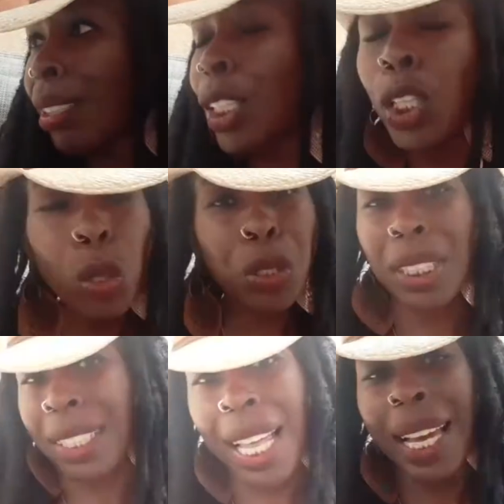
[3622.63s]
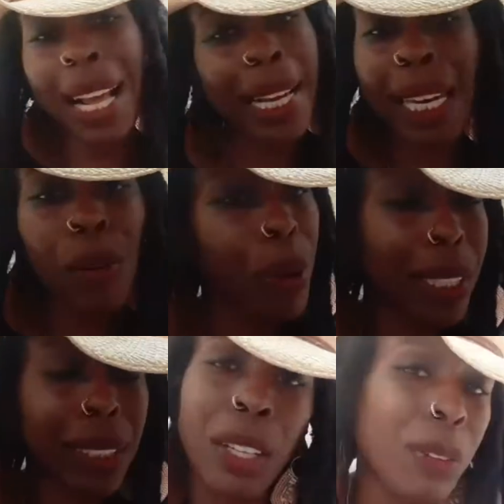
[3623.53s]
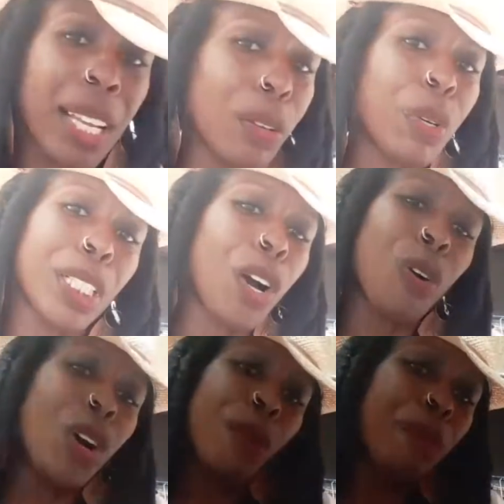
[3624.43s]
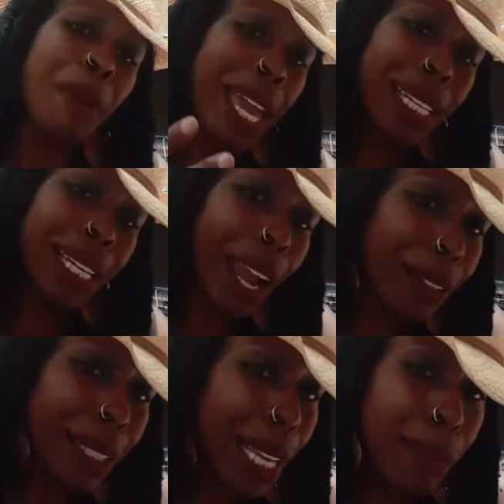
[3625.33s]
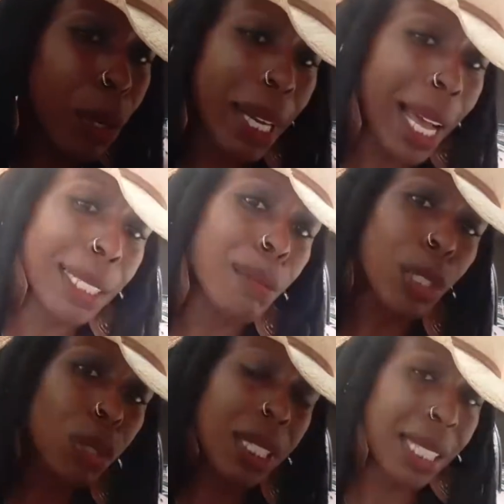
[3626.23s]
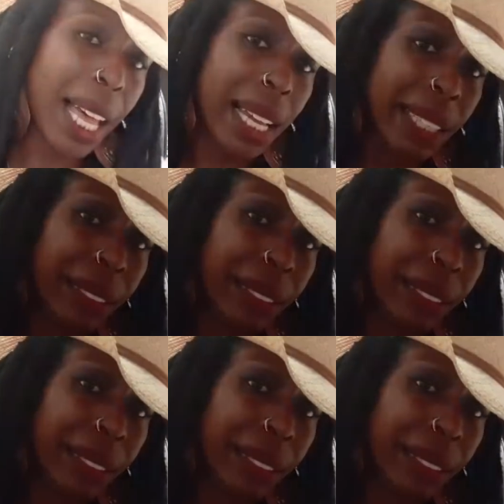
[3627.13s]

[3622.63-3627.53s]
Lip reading: Lucius Lyon. I can't watch nothing with no main character named no goddamn Lucius Lyon.